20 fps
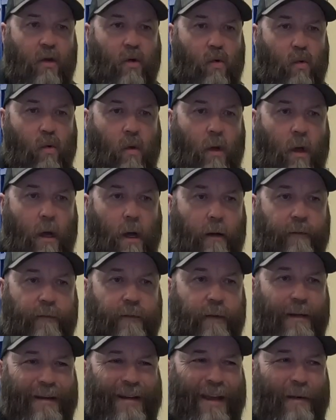to cool off
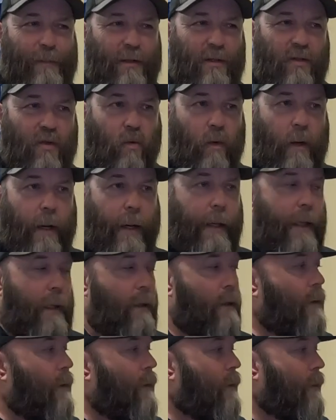and not be so rainy.